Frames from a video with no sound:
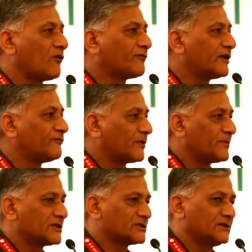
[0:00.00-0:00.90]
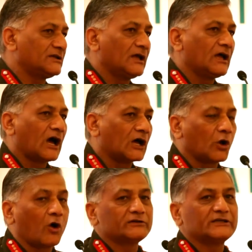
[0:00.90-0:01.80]
of information
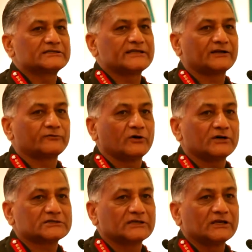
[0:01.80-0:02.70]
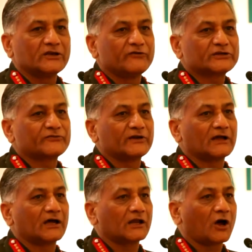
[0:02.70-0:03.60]
along these networks which will
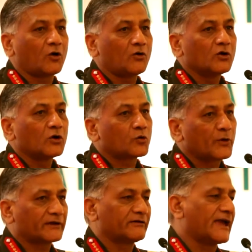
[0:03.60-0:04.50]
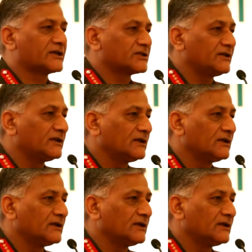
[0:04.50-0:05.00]
allow quick reaction,